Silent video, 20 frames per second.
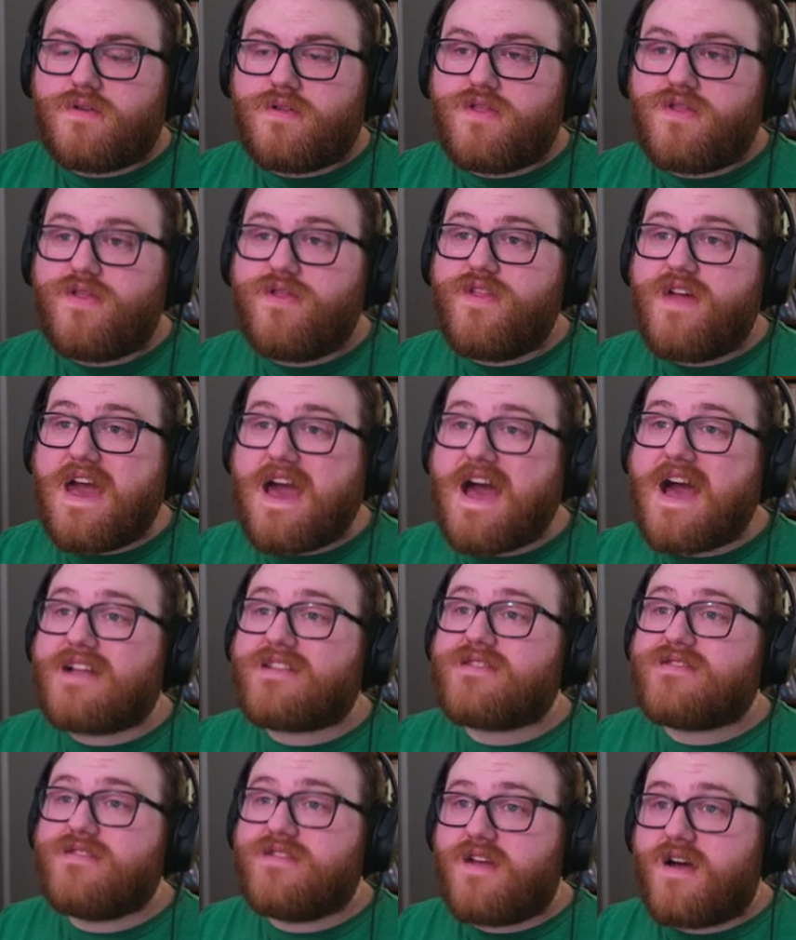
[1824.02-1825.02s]

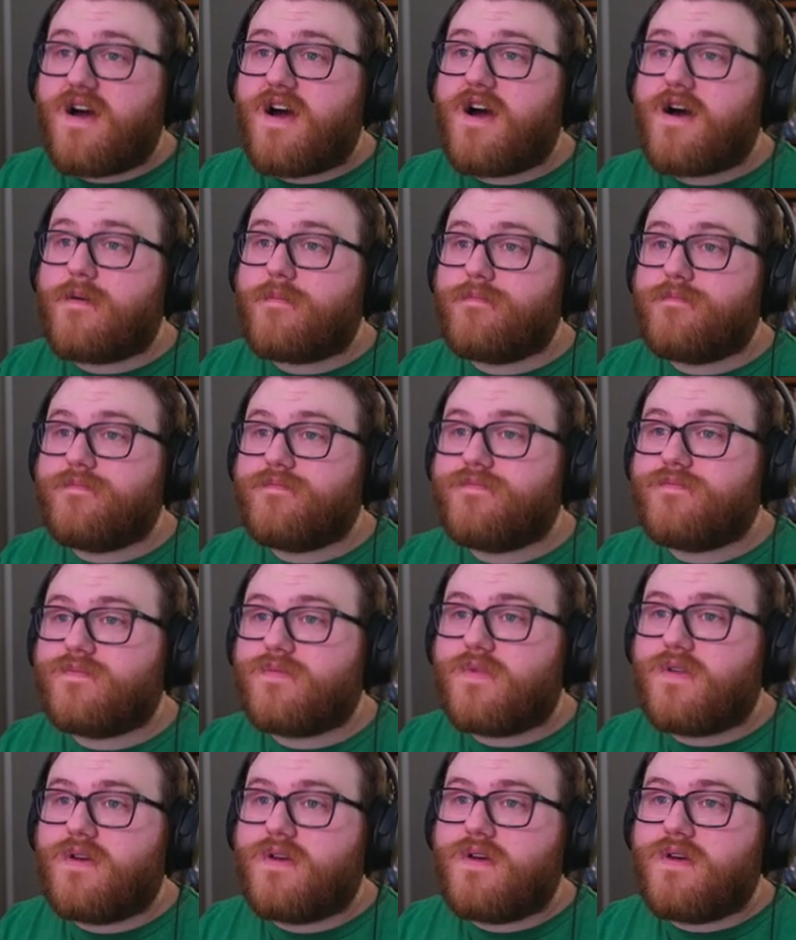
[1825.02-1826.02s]
That's dumb.
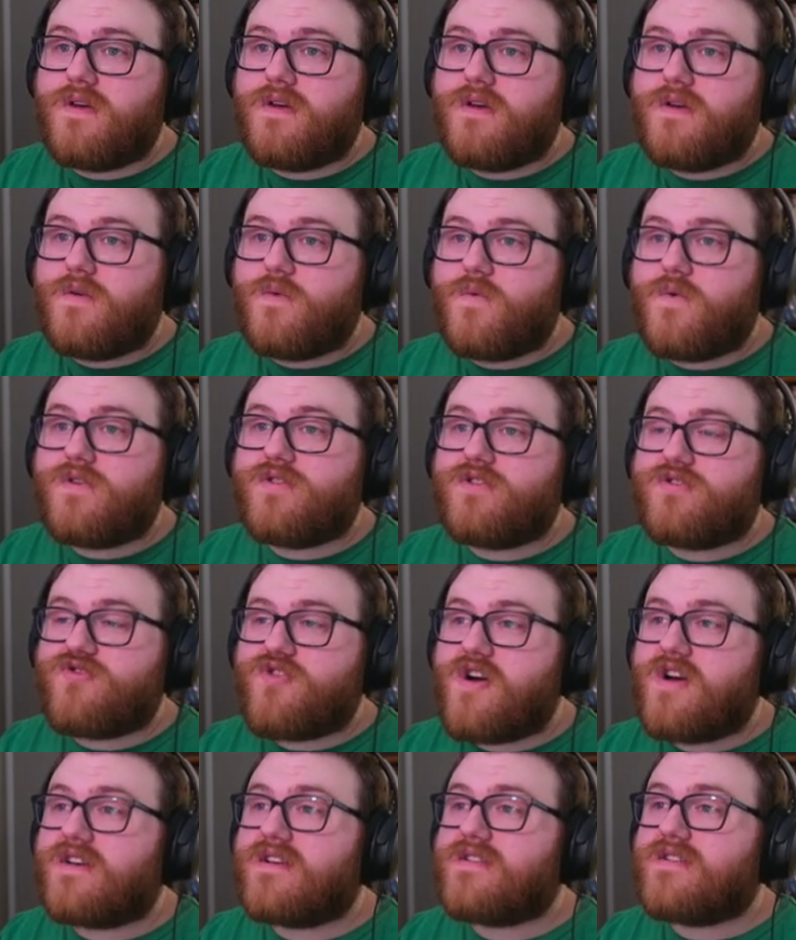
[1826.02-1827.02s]
When the
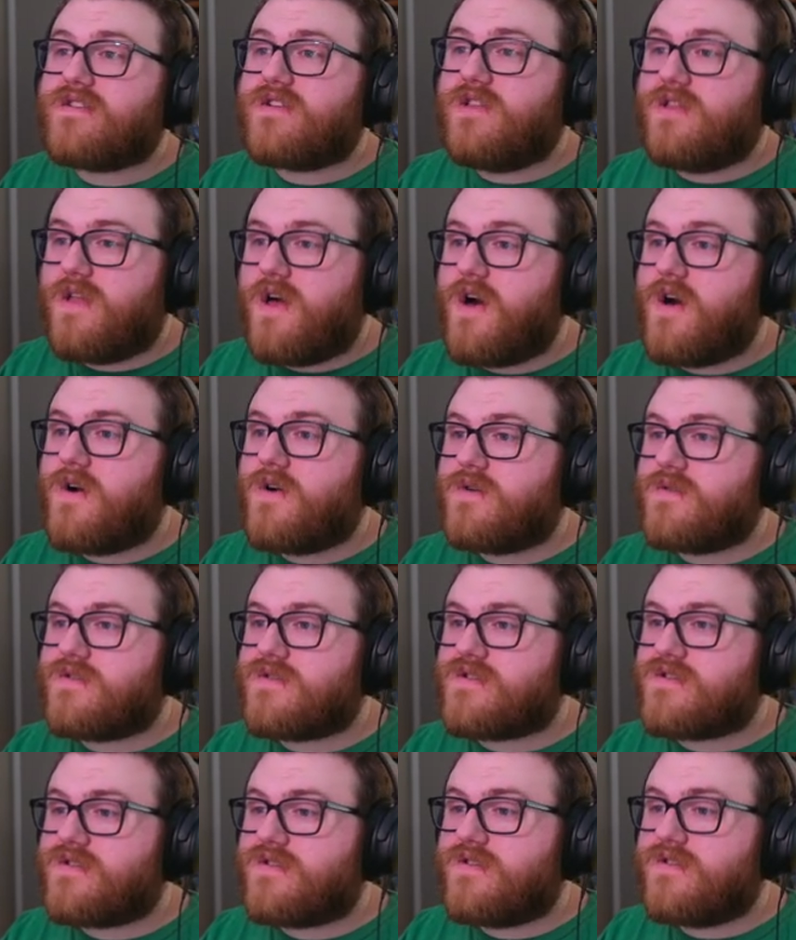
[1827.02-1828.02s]
trunk is
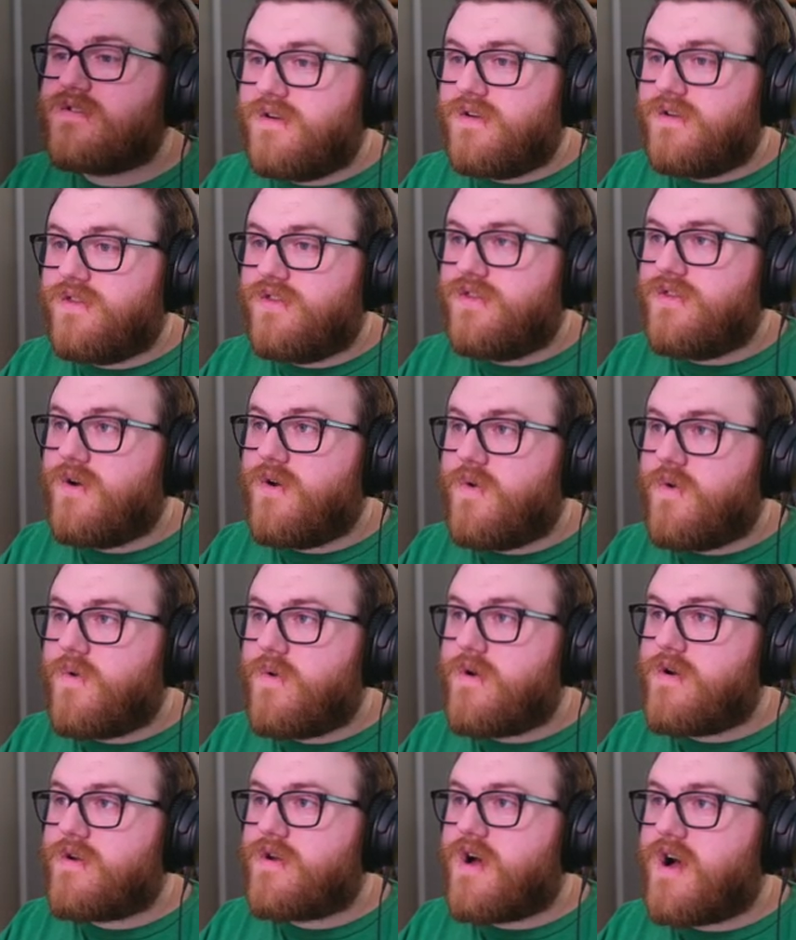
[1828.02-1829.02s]
closed, the
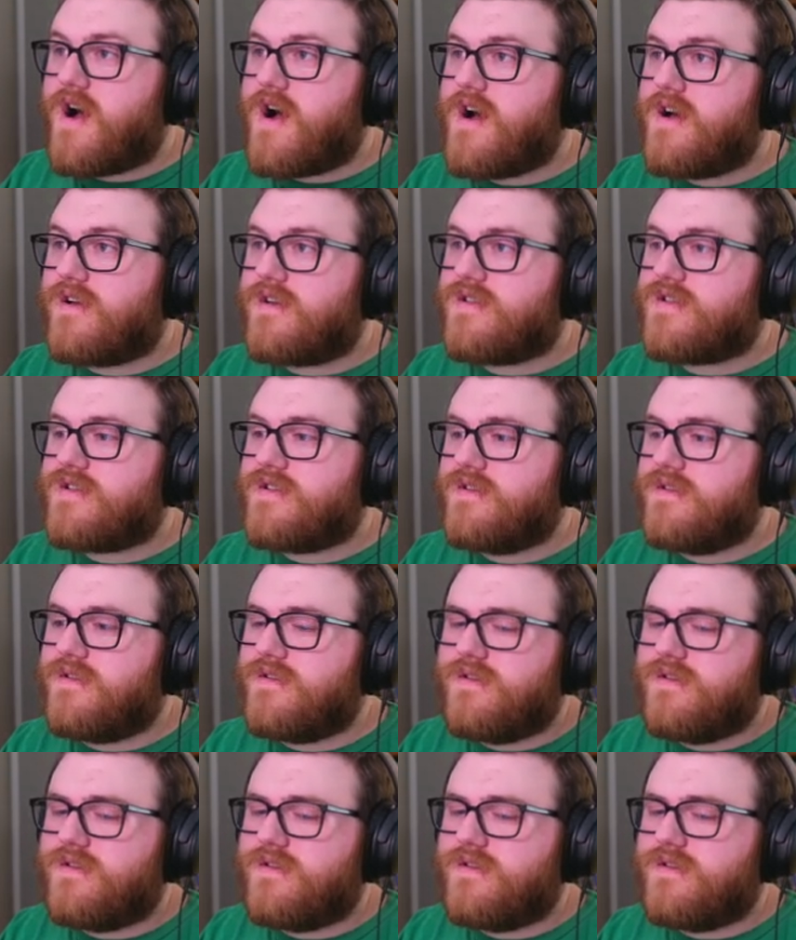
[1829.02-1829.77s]
horn honks.